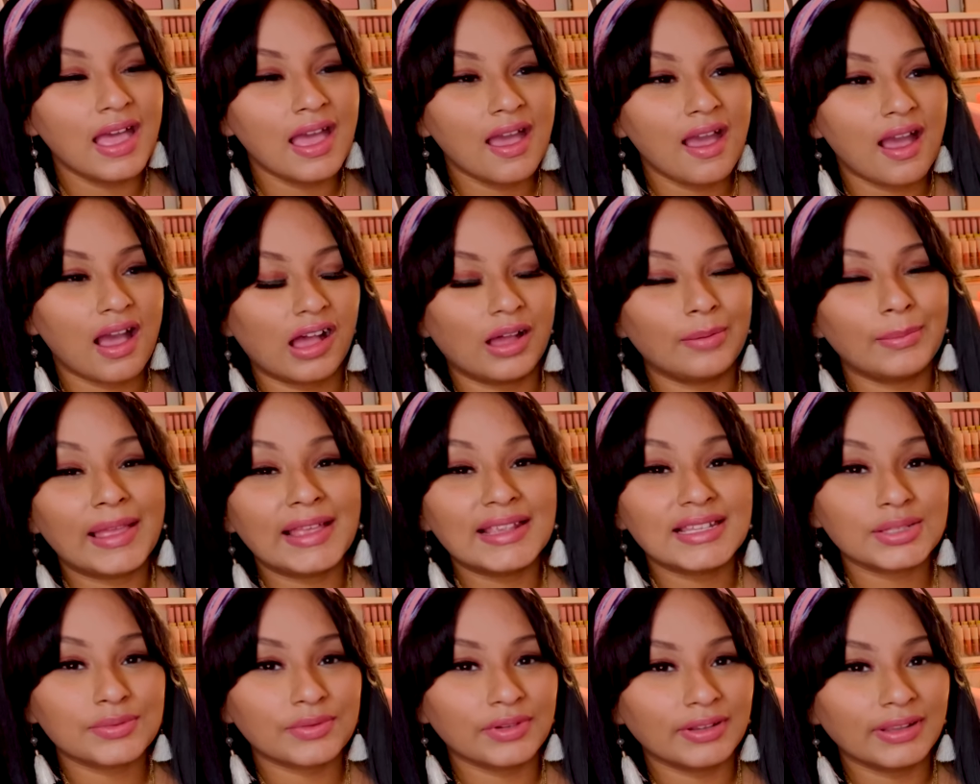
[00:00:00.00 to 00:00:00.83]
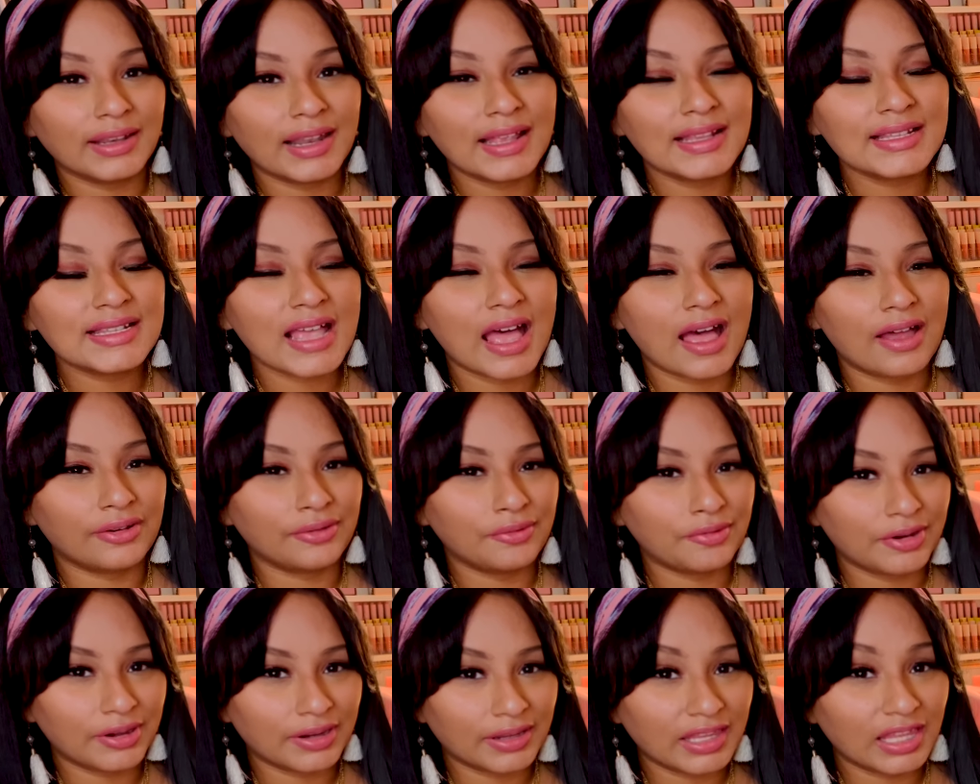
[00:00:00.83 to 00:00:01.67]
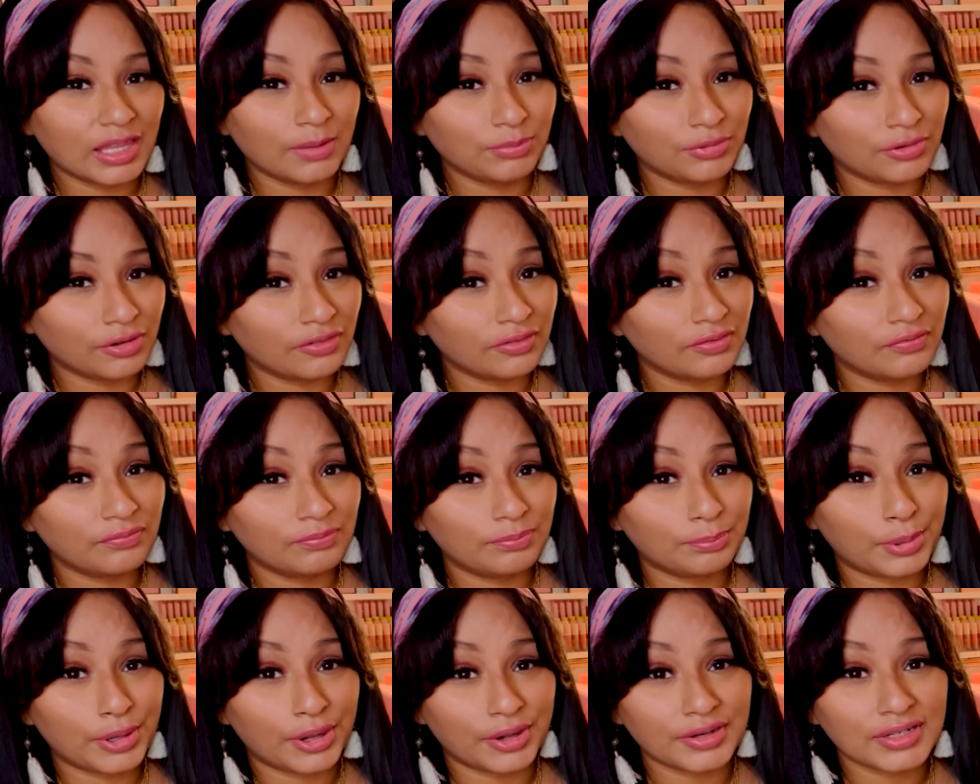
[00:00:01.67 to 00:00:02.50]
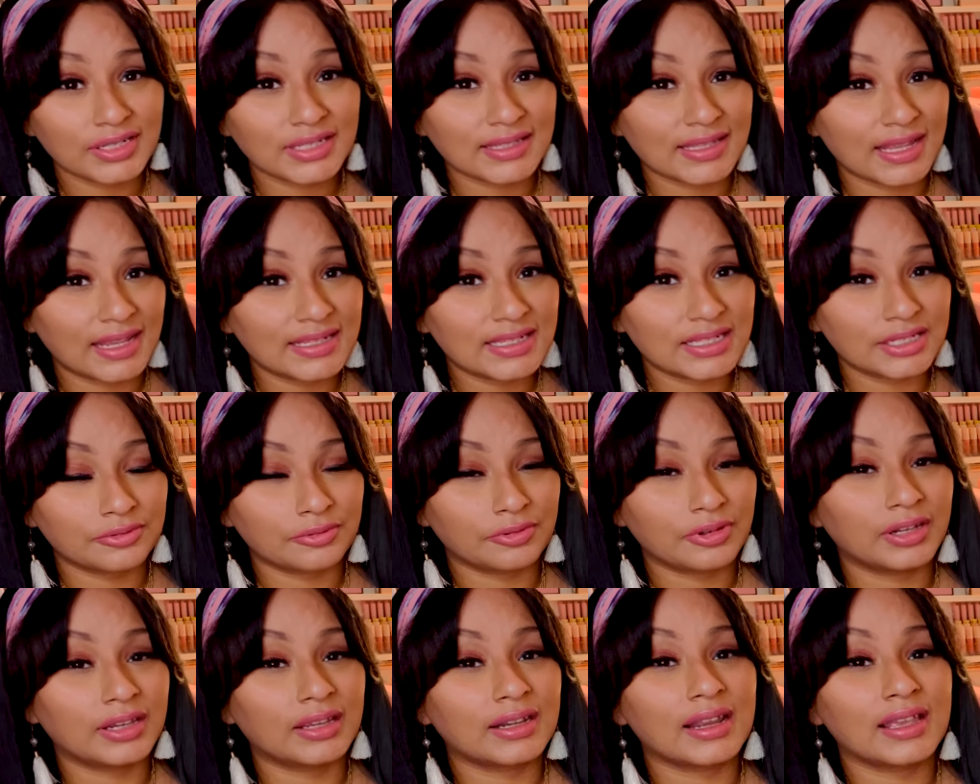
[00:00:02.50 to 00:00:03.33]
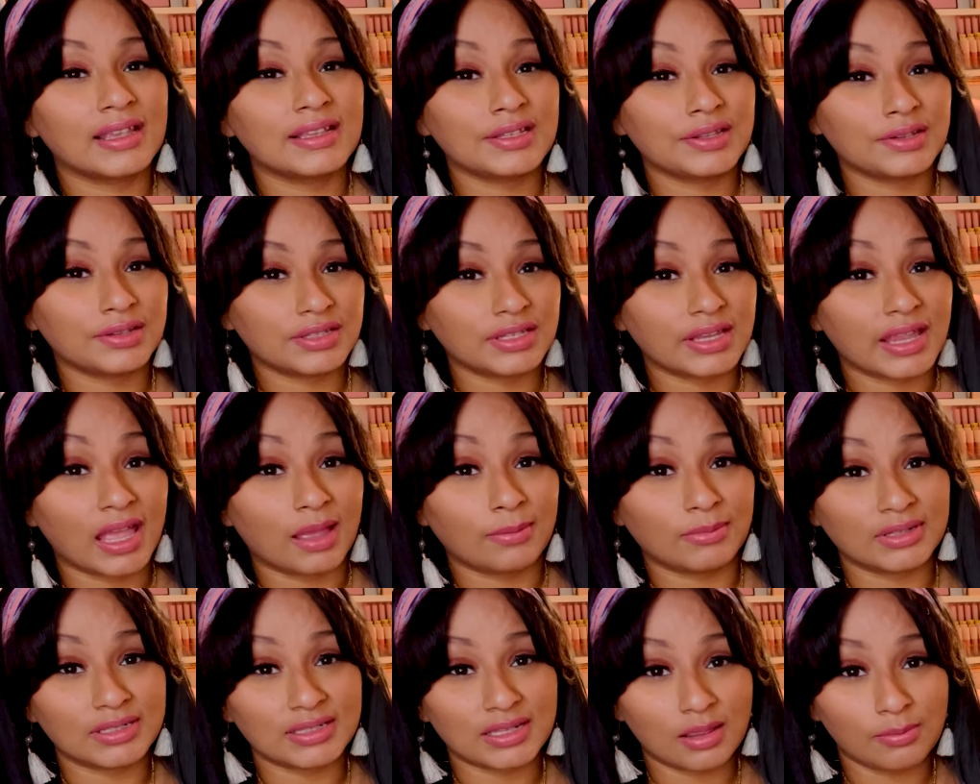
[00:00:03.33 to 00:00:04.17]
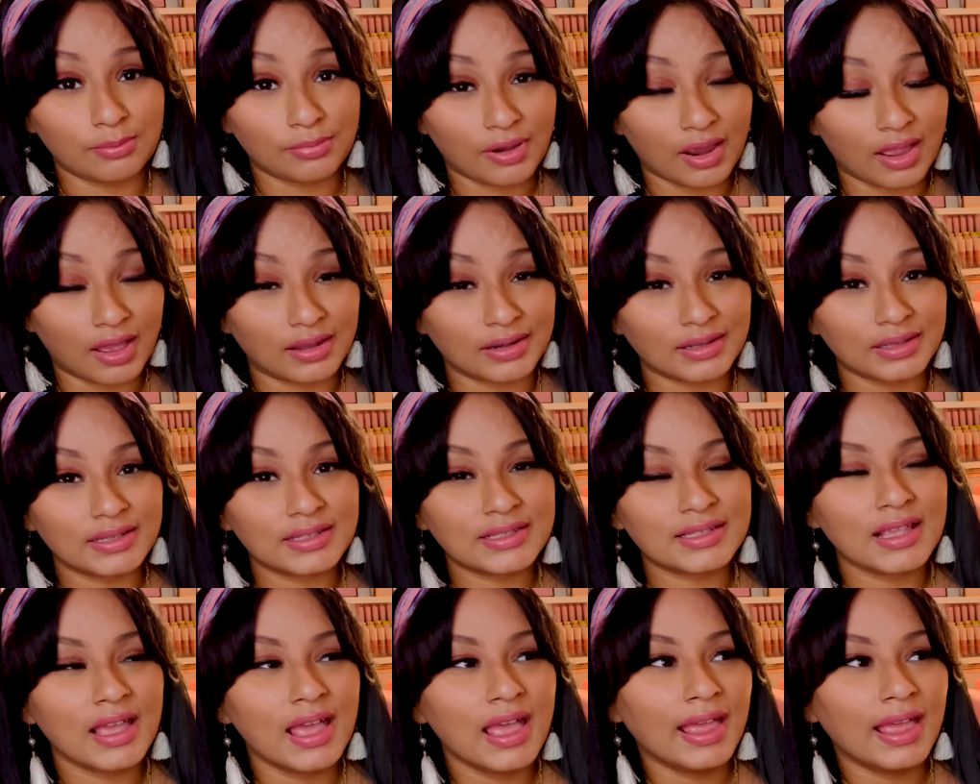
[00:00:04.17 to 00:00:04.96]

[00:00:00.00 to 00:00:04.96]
um as well as how to or keep your purse nice and organized using Amazon products.